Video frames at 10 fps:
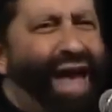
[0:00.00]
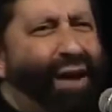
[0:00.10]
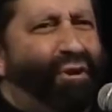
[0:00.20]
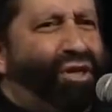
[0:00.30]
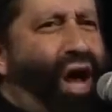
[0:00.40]

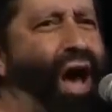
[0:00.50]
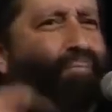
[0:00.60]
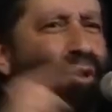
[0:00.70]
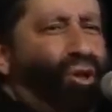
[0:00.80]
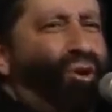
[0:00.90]
that which God
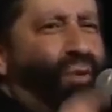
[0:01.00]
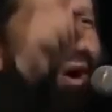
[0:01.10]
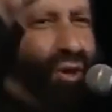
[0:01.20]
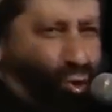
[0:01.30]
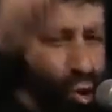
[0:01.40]
put you in your
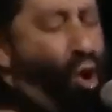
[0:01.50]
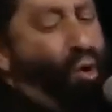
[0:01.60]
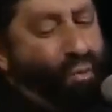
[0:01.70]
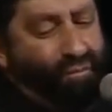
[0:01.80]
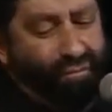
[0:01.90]
mother's
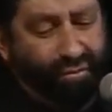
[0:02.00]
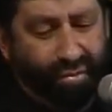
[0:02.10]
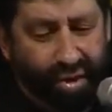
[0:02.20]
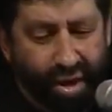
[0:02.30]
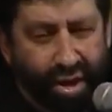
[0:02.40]

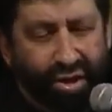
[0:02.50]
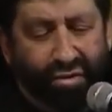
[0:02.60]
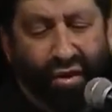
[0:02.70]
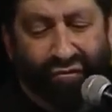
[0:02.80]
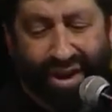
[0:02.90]
womb
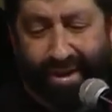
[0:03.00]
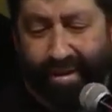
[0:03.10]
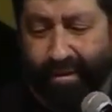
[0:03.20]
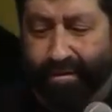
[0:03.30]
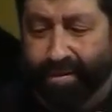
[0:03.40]
to
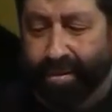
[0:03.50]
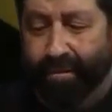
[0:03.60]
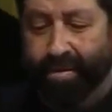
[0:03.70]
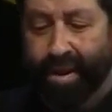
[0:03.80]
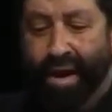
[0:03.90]
fulfill.
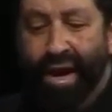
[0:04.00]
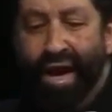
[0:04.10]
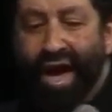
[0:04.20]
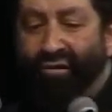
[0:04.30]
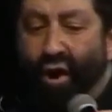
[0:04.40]

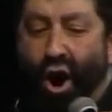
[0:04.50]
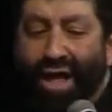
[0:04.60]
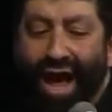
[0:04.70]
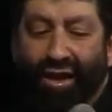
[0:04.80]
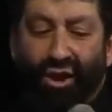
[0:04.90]
And if
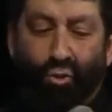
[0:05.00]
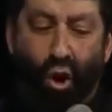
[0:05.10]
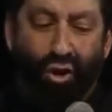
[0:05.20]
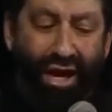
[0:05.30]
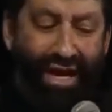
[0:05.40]
all hell is
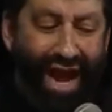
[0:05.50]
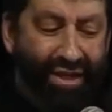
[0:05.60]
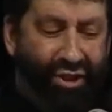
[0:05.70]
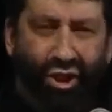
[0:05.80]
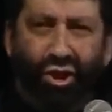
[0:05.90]
warring
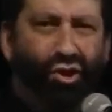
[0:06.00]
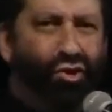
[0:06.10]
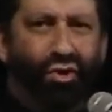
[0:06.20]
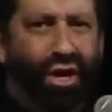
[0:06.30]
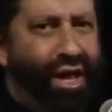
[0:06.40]
against
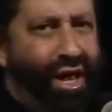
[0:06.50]
you,